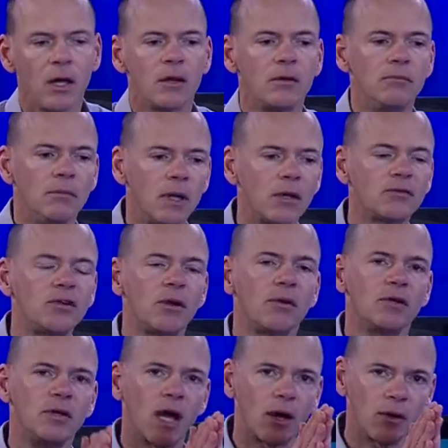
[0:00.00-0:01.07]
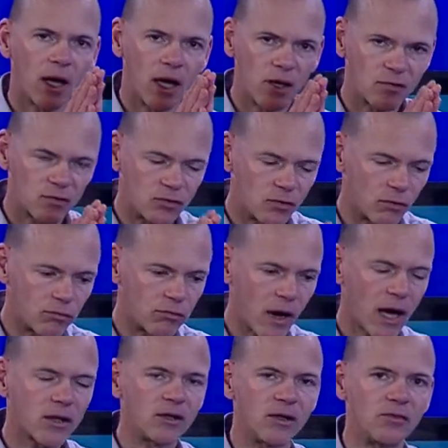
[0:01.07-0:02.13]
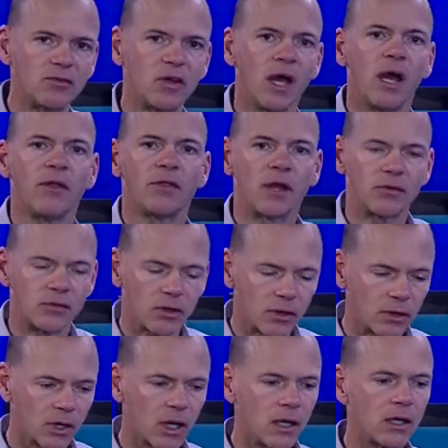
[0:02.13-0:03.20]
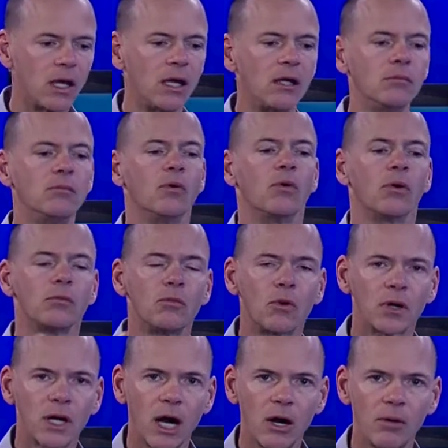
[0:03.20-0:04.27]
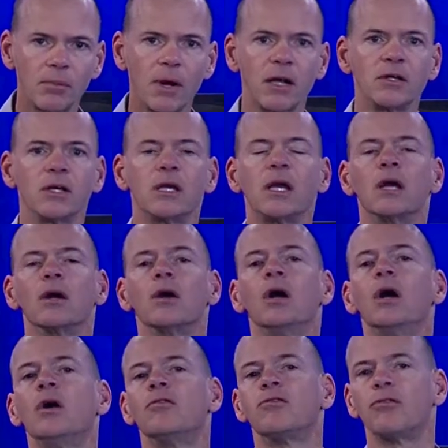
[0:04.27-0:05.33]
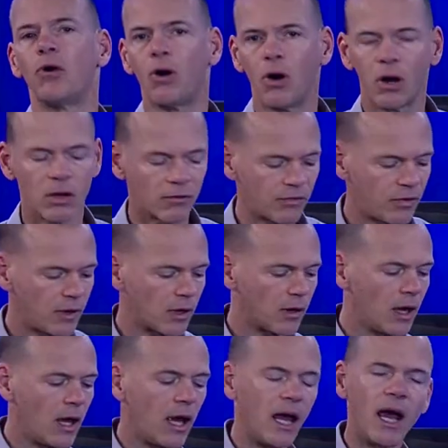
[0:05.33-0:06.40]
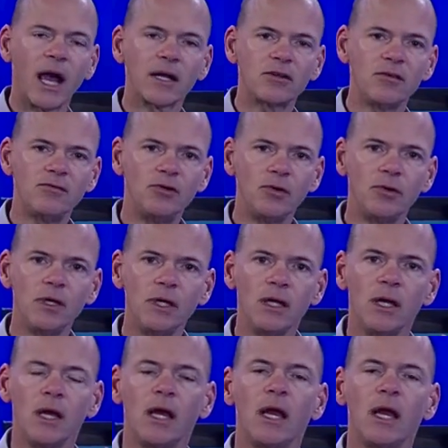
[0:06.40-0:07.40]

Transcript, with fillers: The military now has directives that they're getting more and more chiropractic care for all of their active duty